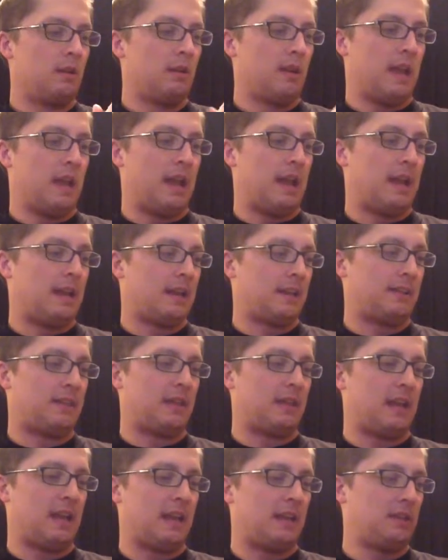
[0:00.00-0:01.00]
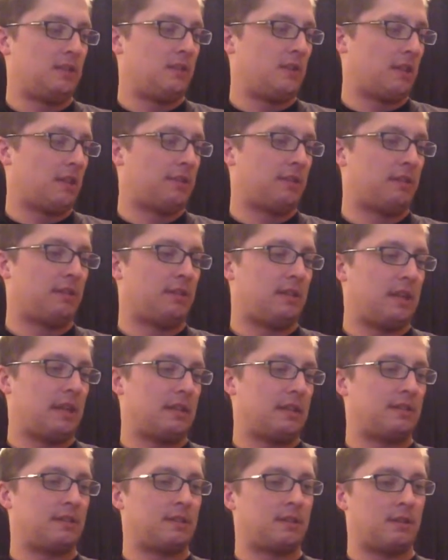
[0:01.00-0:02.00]
And at the end, you got the
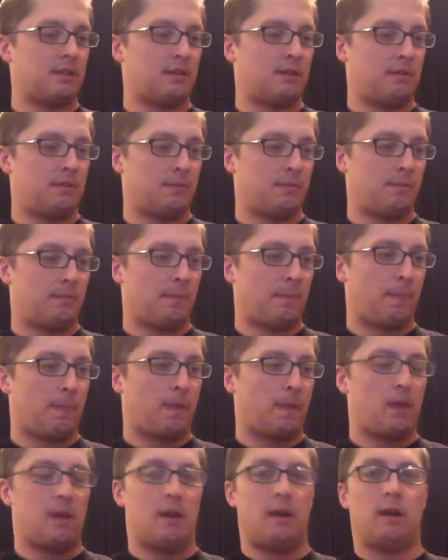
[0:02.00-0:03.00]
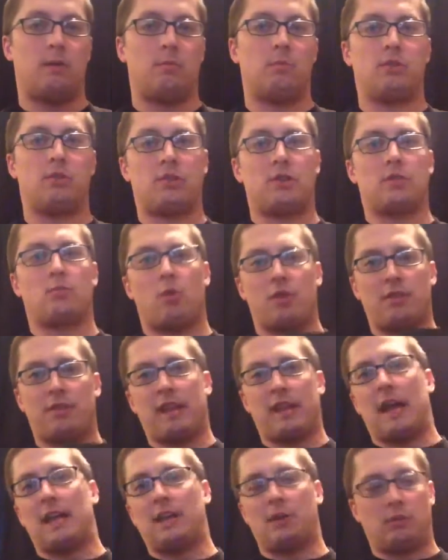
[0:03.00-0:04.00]
disc, which is one
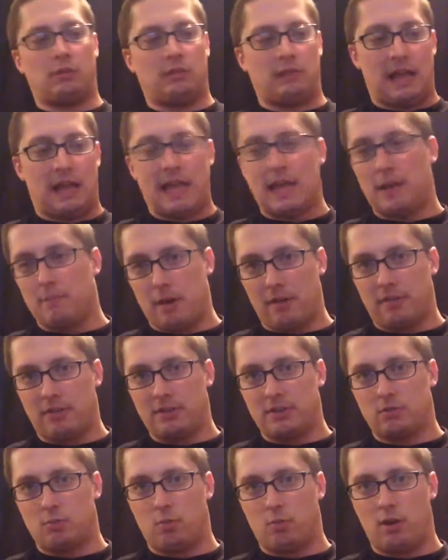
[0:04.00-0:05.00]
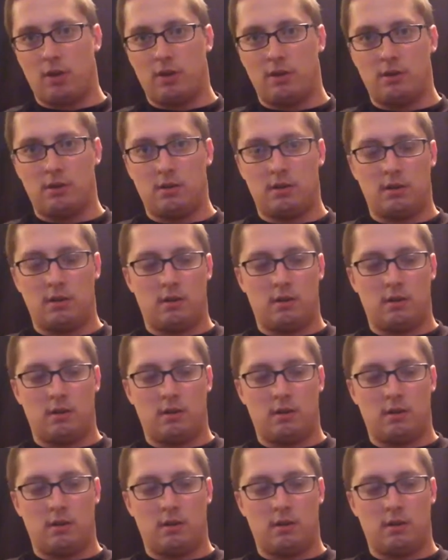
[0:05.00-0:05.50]
thing I don't like about this one.